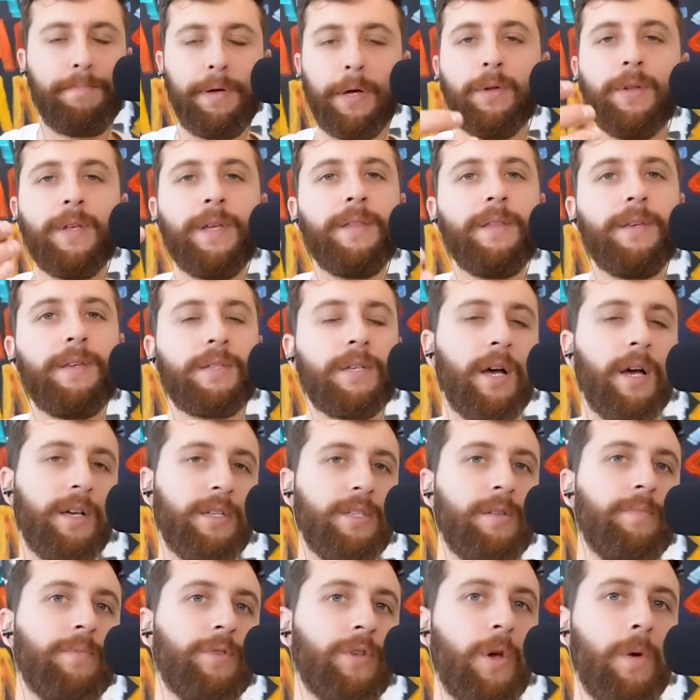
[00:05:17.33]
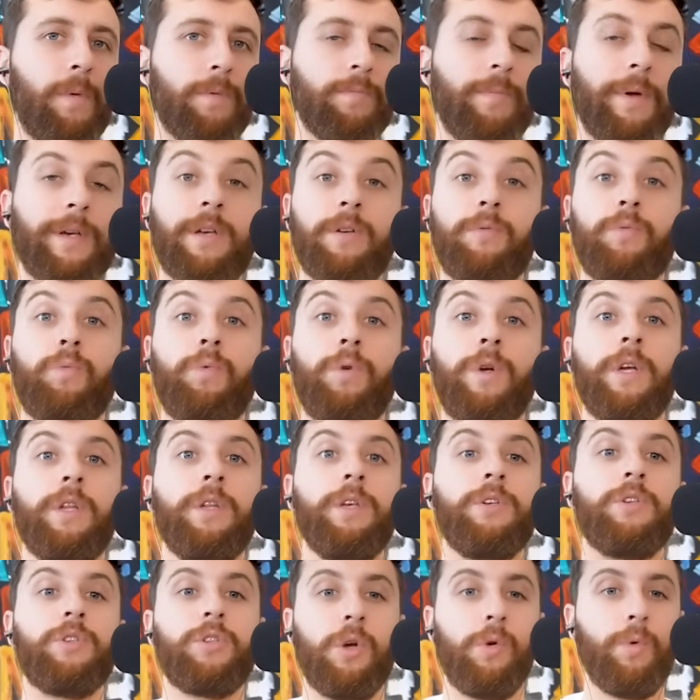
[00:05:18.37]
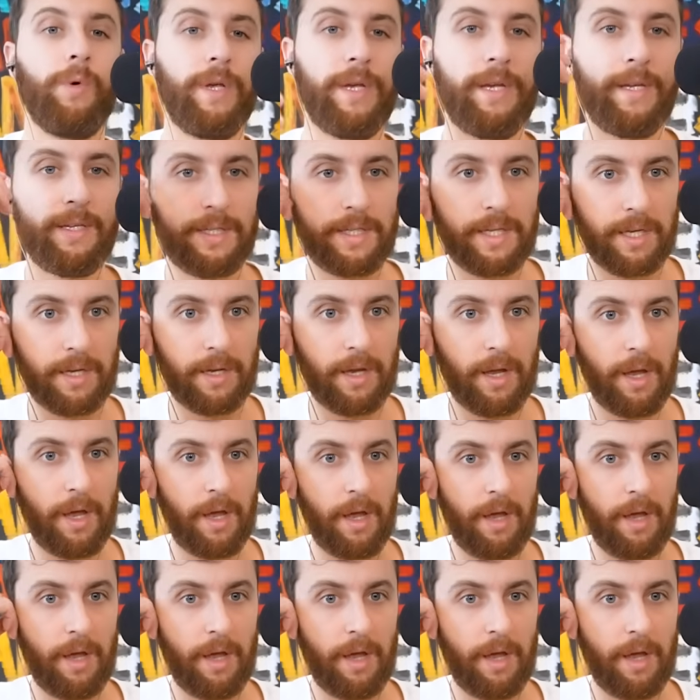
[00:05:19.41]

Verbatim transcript: Building these custom scopes make it really so easy